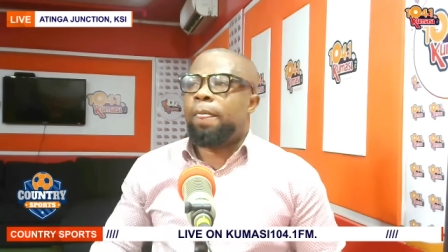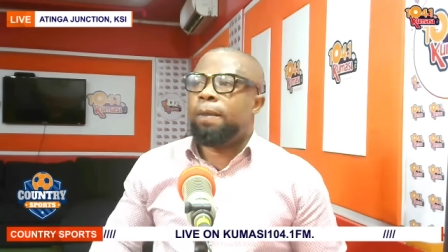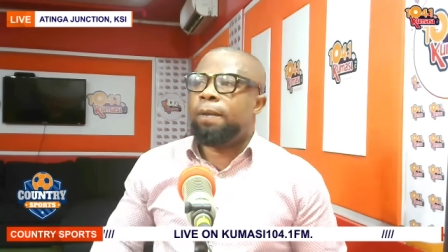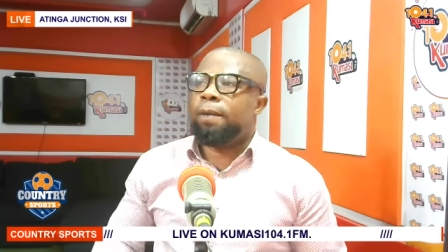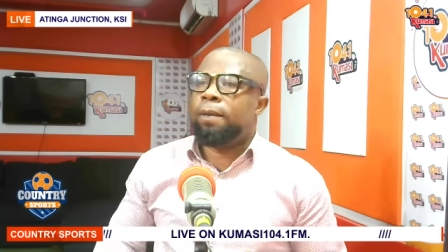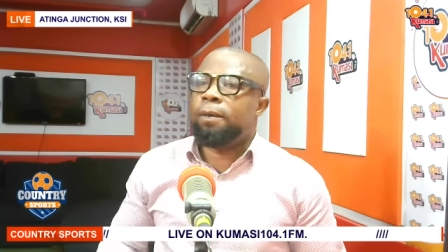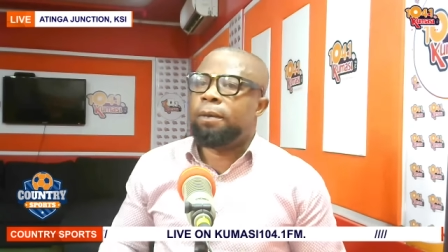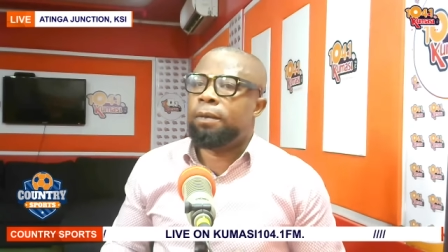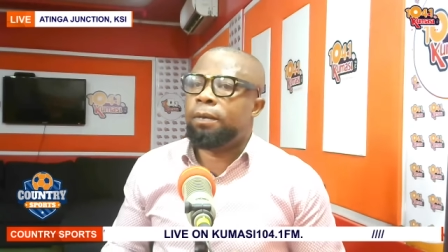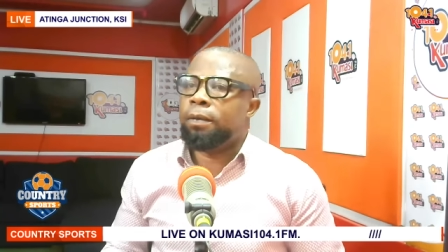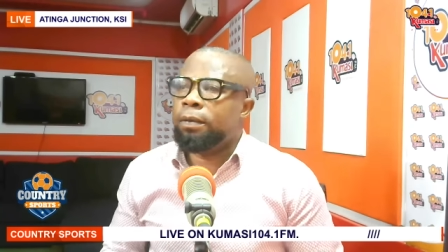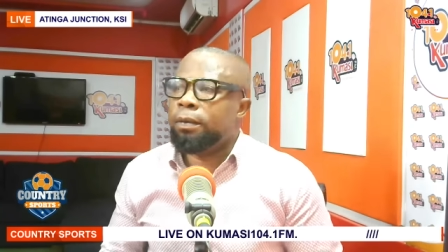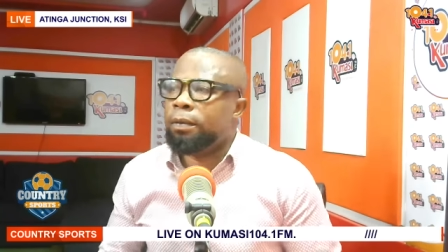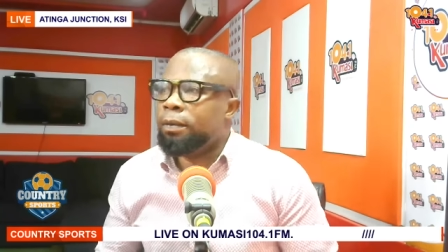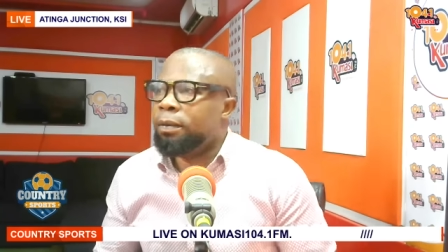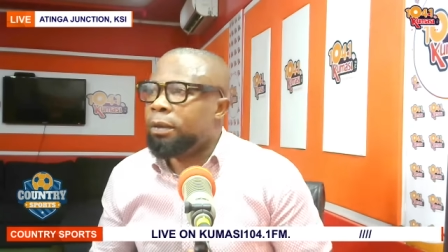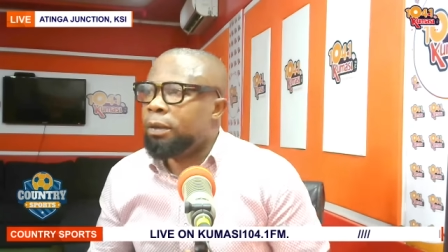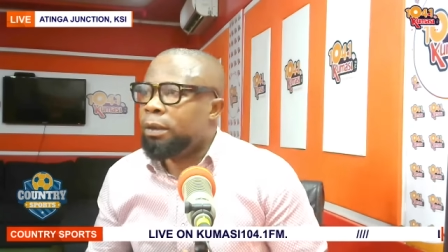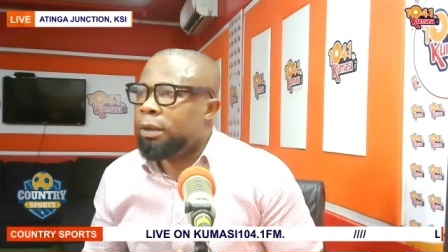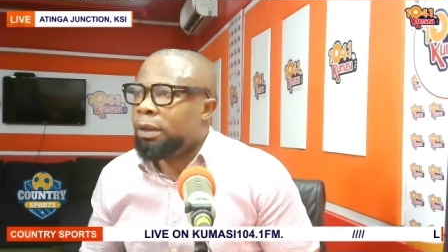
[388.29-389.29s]
Now share,
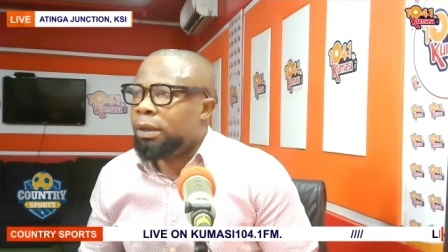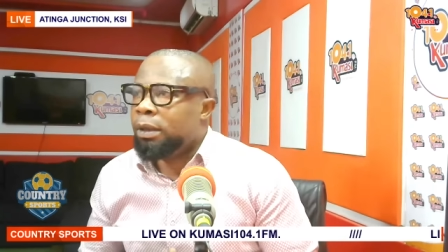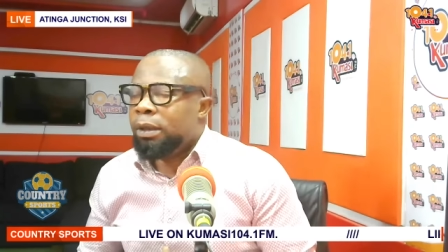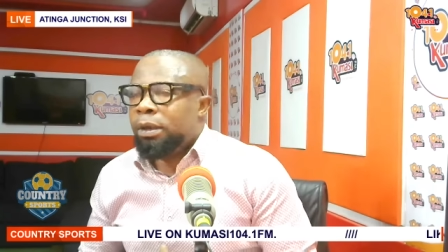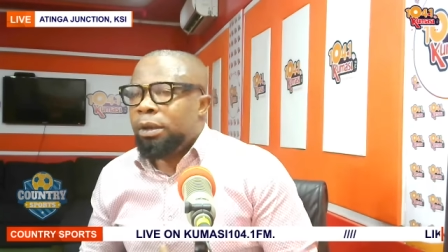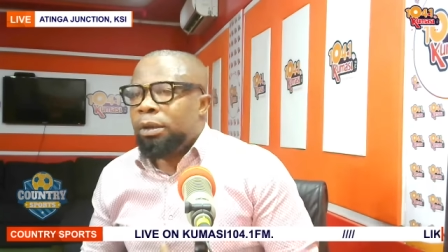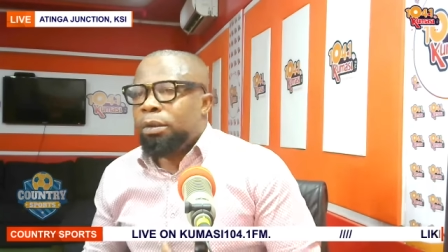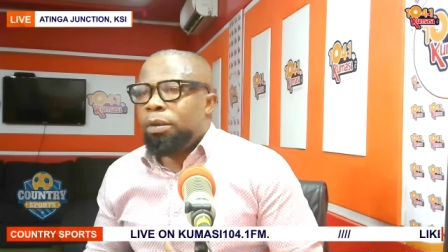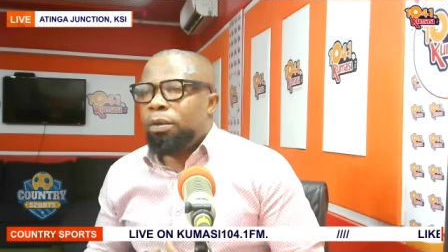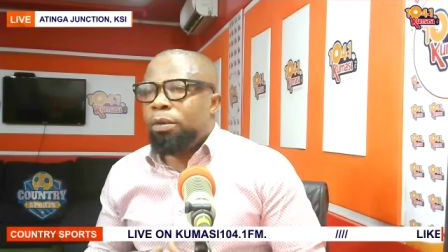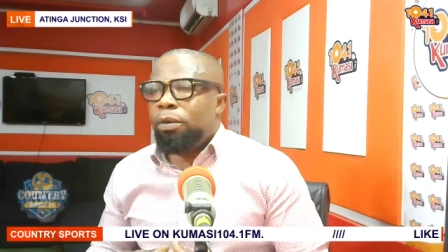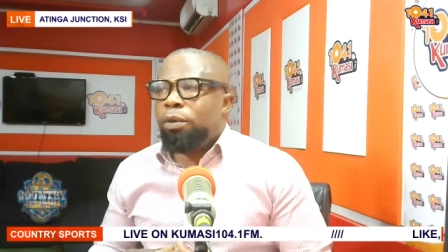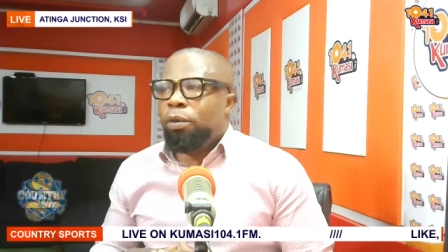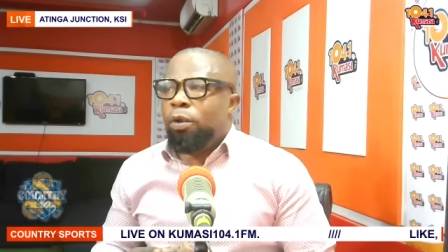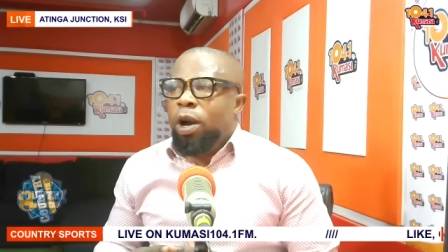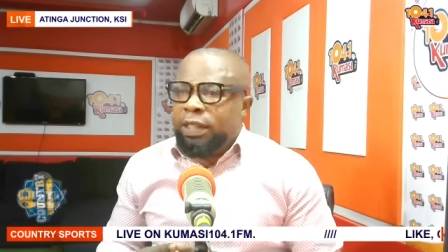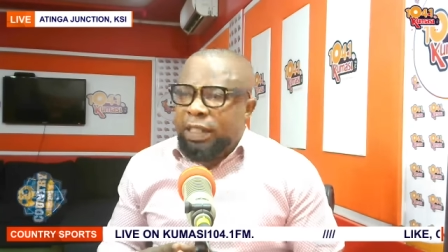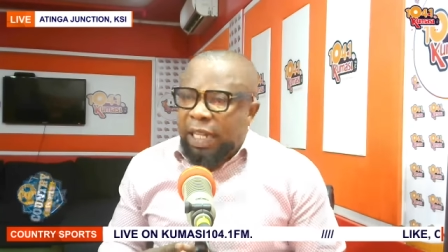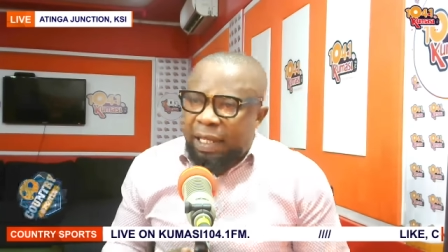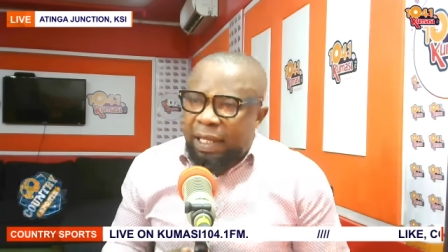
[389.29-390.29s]
now share, now share.
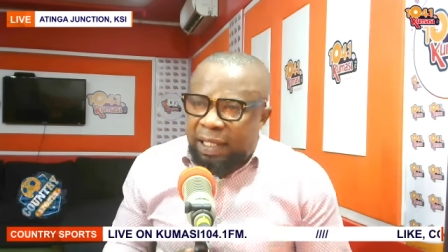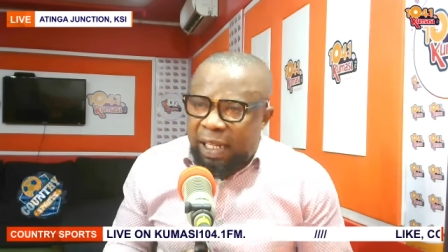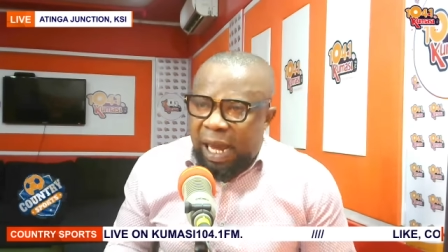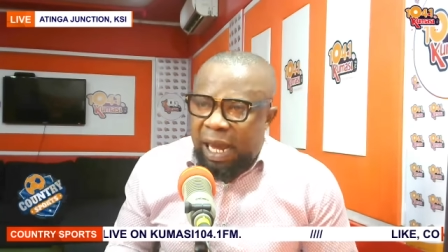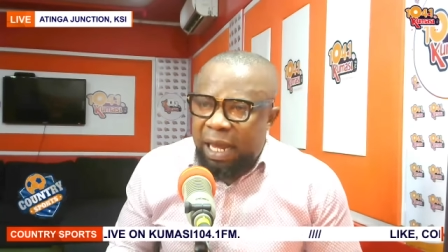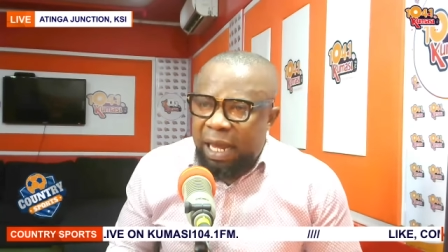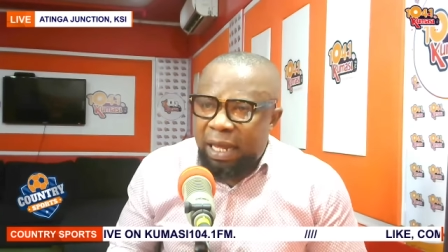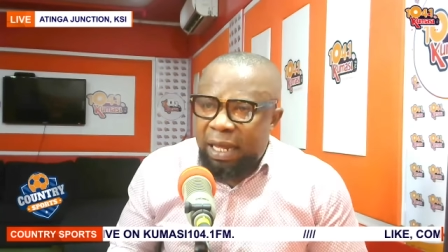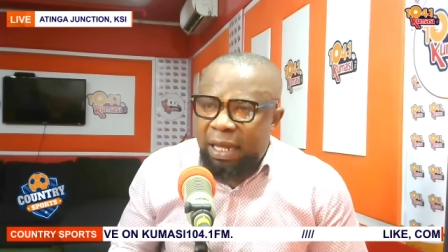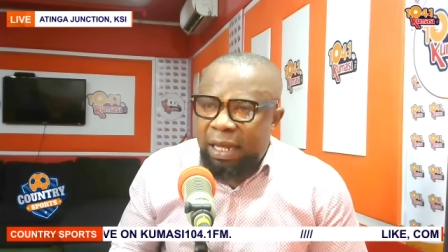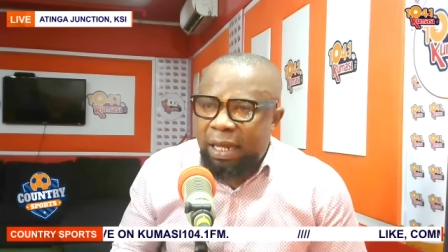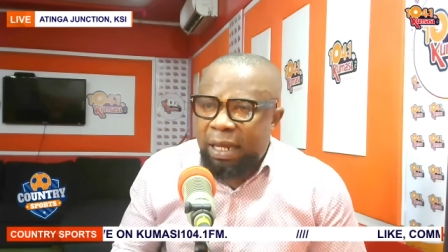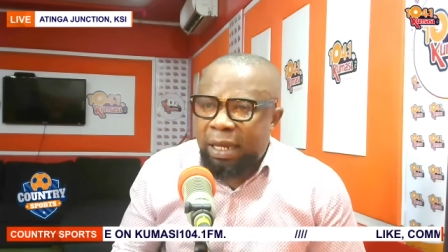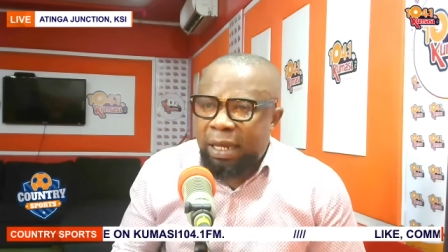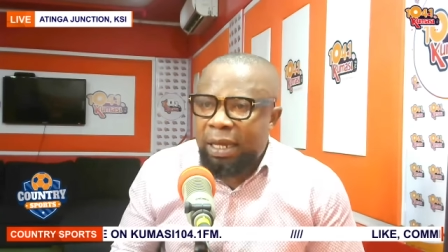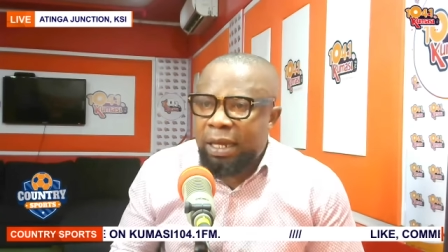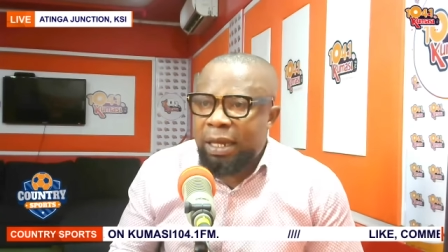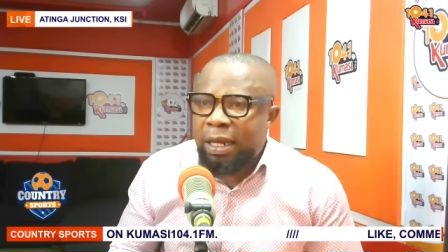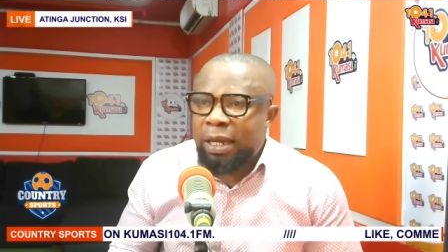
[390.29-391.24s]
What do you say? Hm.